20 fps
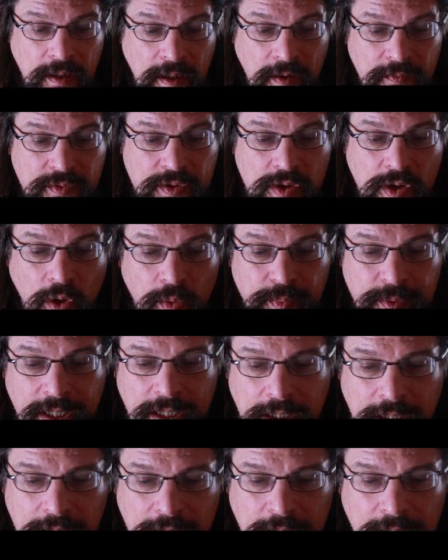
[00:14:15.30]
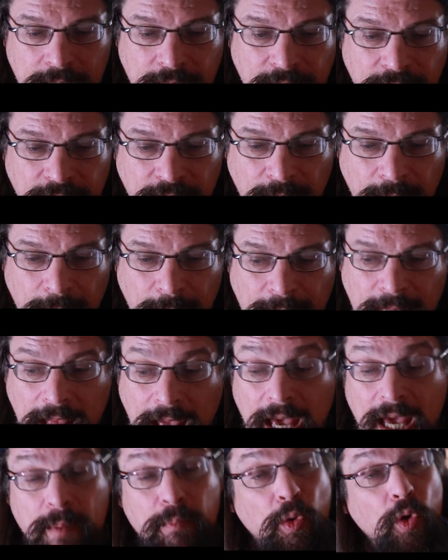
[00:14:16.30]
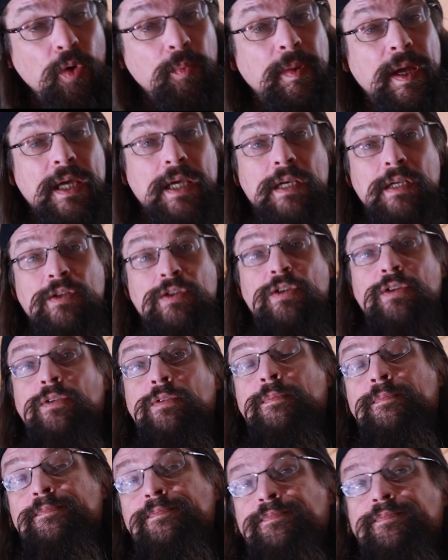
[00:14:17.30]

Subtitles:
sculpting, and mold making, too.